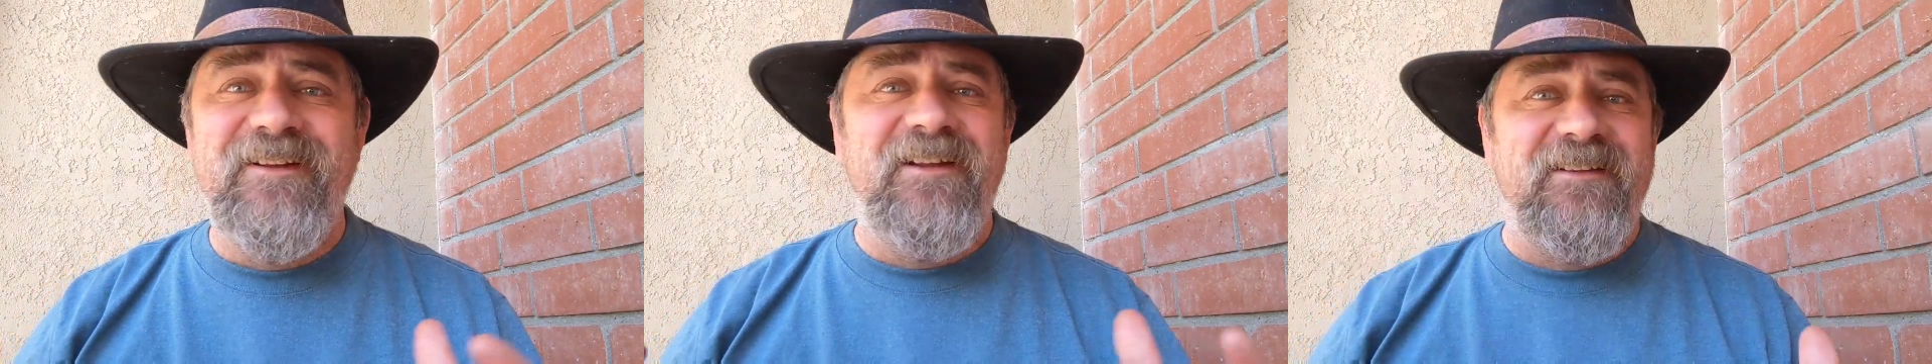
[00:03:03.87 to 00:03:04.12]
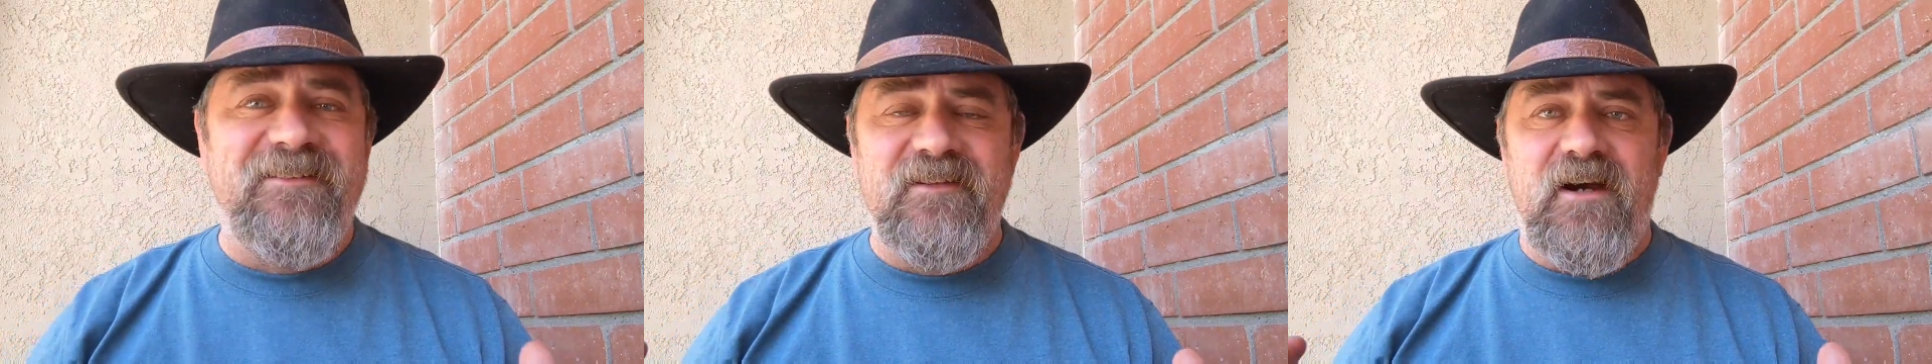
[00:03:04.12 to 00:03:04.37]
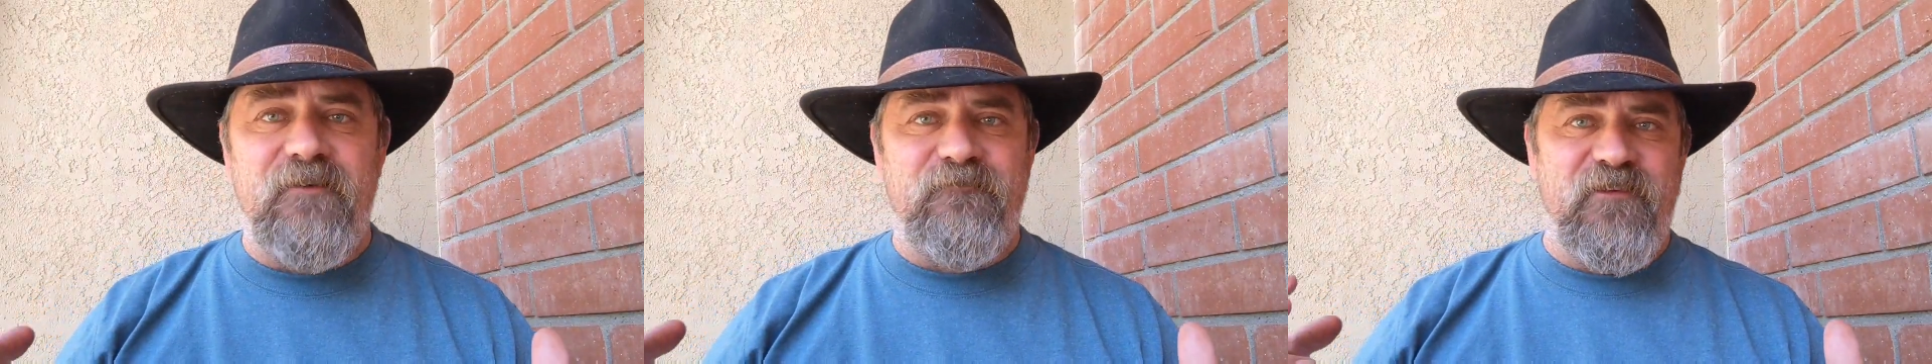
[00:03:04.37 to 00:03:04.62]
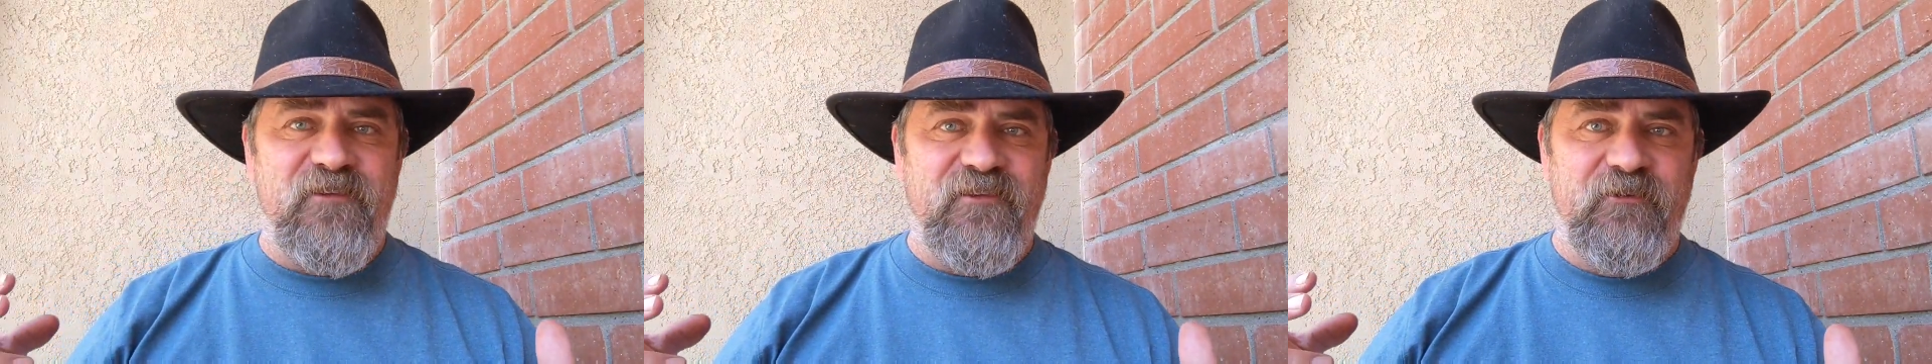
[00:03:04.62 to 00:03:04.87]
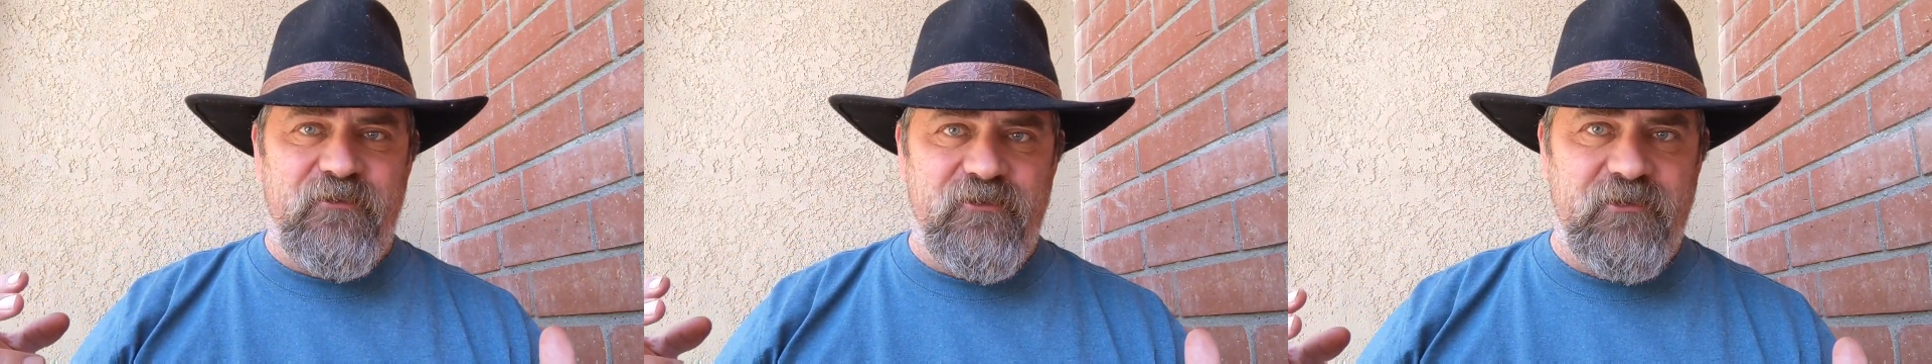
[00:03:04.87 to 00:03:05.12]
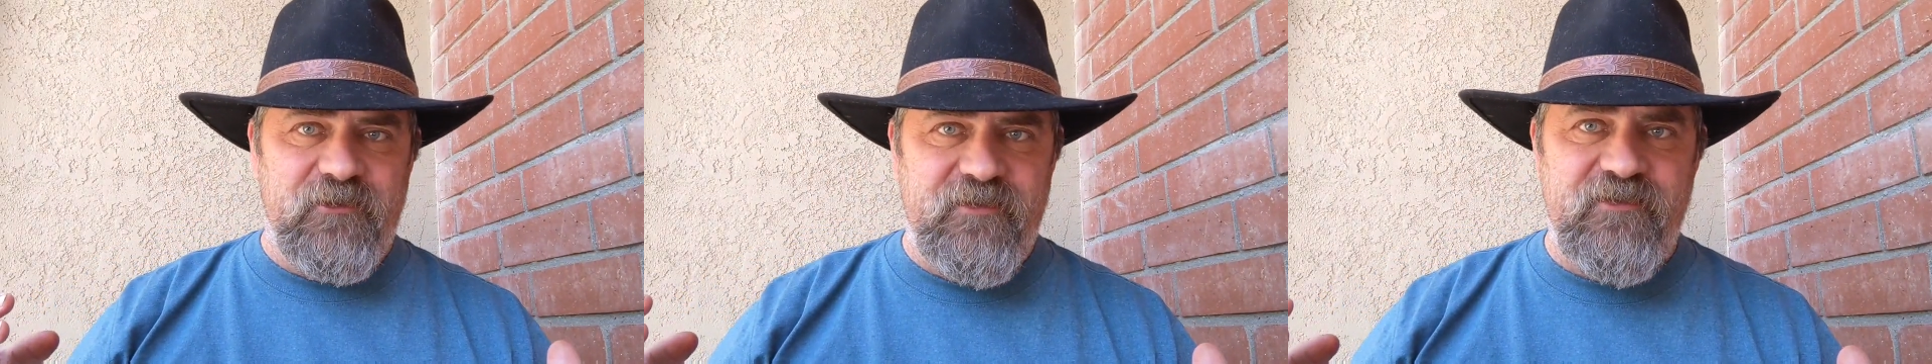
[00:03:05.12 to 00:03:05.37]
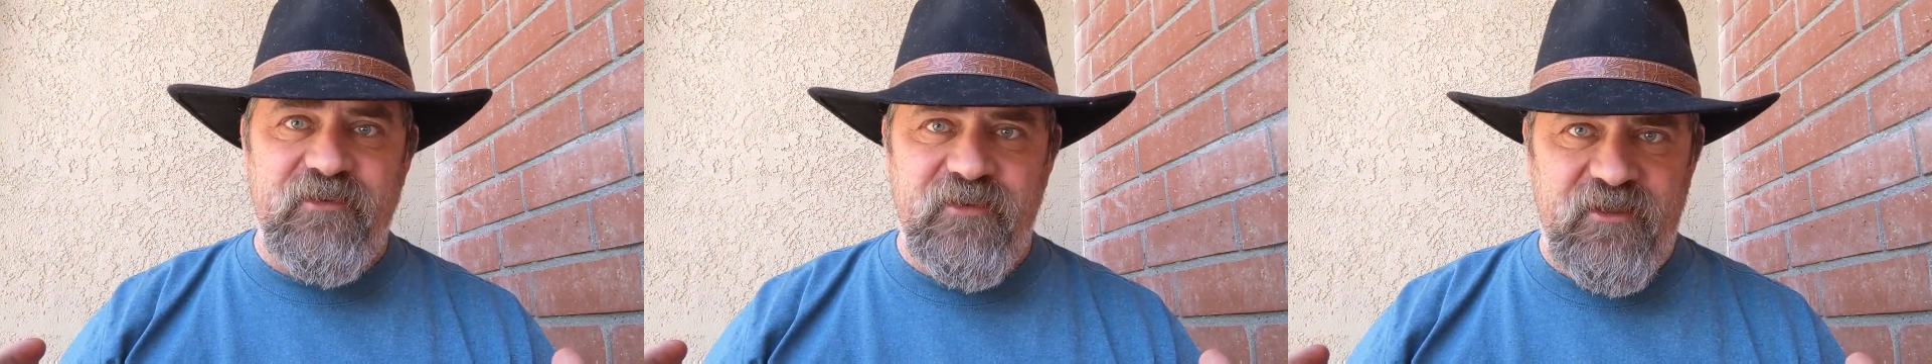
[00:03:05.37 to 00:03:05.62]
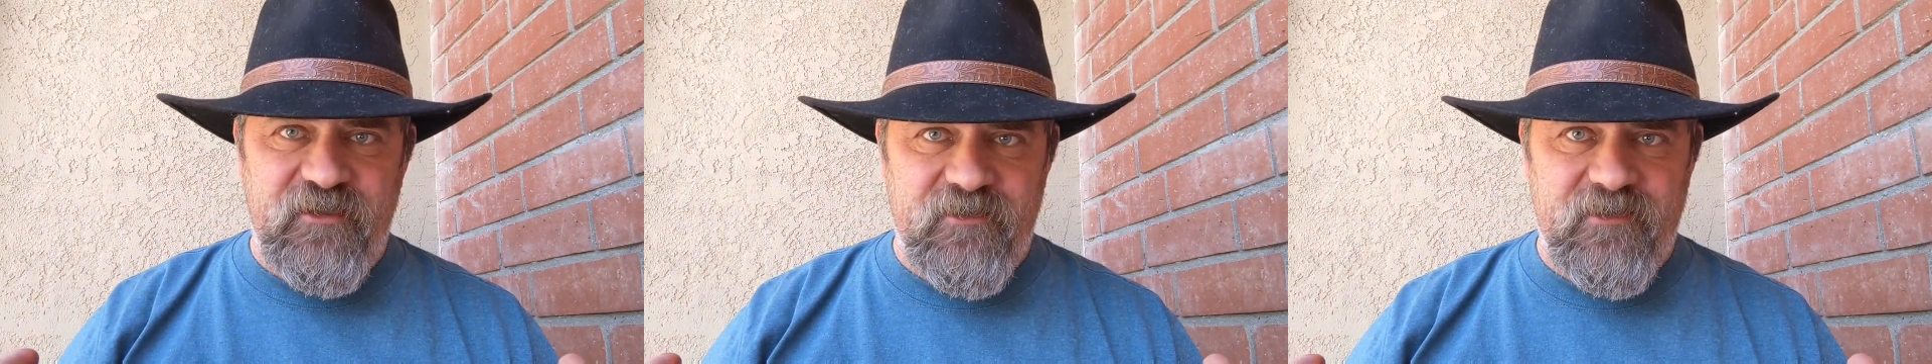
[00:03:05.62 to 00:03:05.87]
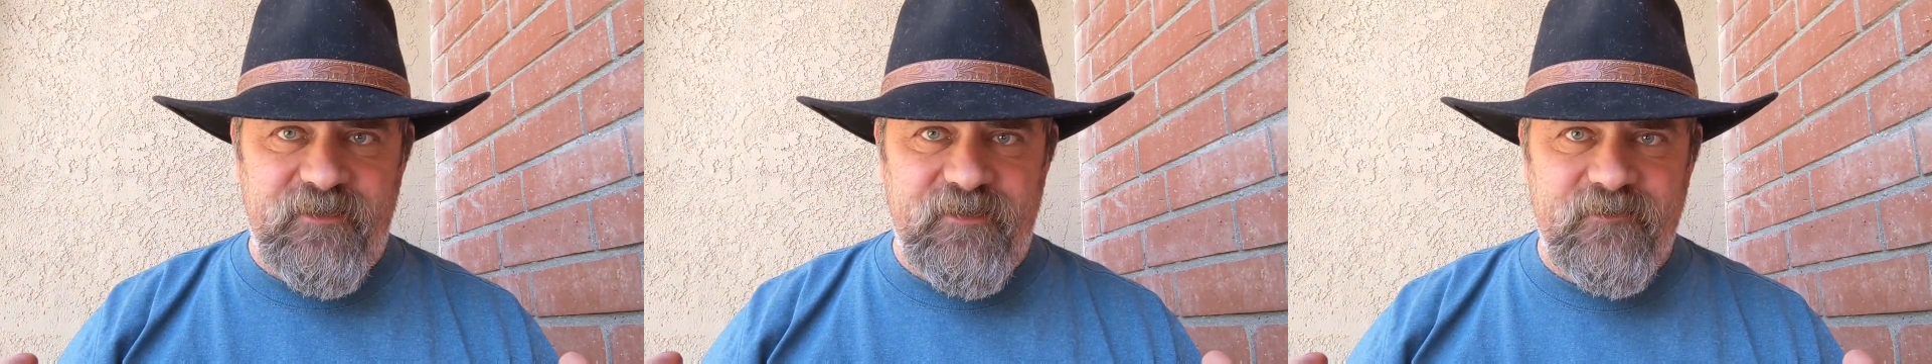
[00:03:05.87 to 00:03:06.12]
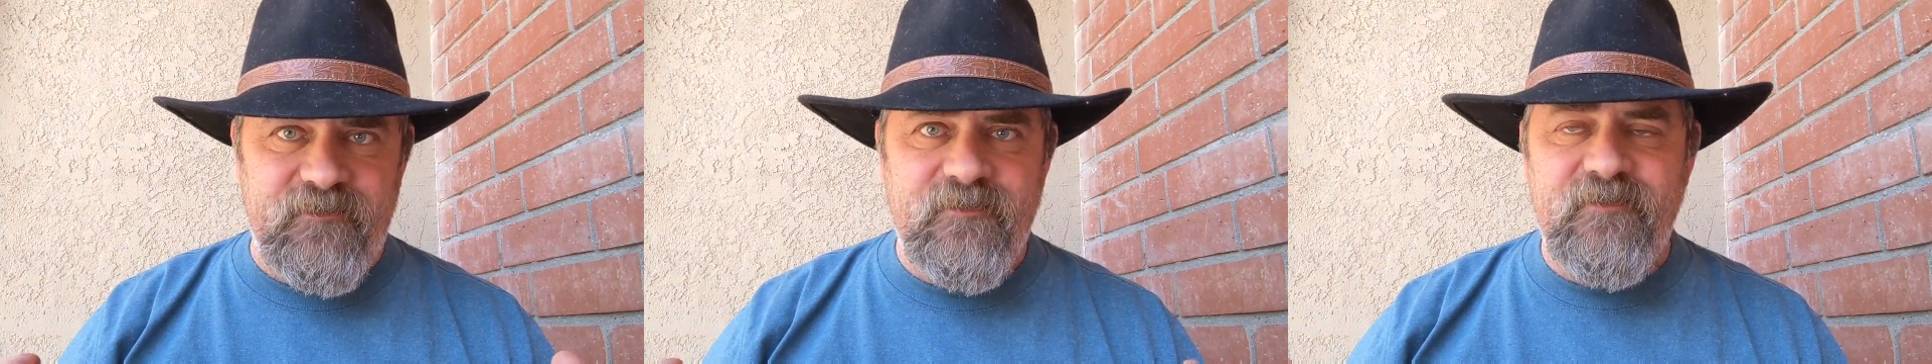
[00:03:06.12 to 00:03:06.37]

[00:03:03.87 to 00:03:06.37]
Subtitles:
It's not for social engineering.